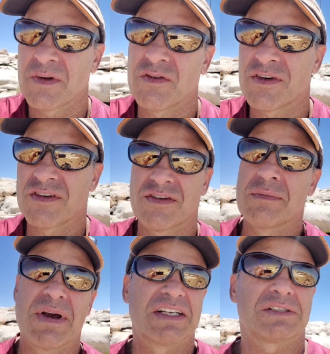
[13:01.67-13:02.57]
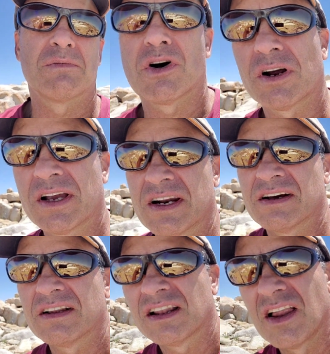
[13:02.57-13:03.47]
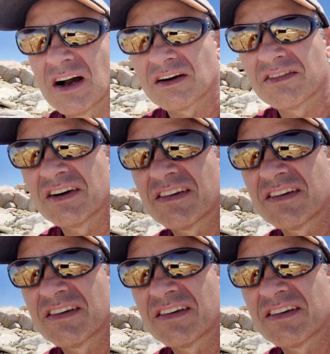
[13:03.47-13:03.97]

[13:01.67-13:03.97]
First there's the benchmark and a log over there